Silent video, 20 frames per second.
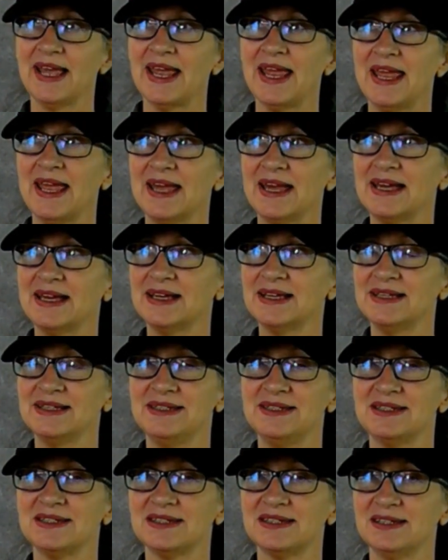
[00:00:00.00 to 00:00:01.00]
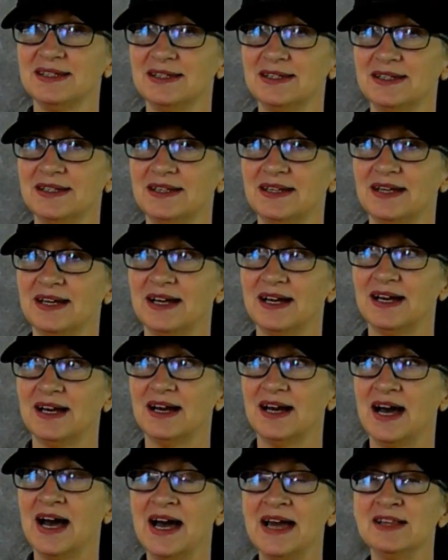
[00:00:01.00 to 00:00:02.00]
and
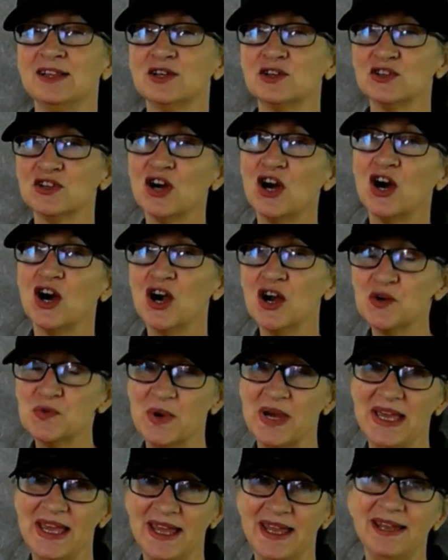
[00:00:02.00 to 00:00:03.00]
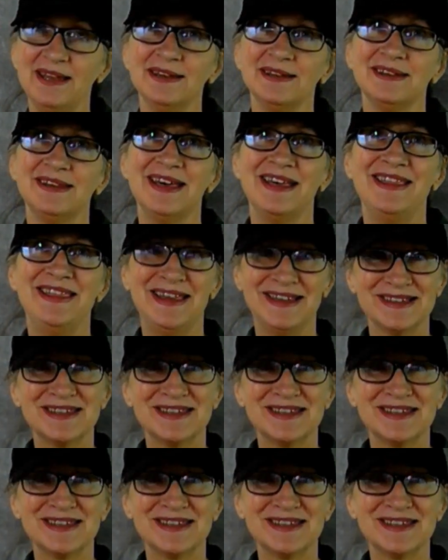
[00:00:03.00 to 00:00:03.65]
I learned the hard way that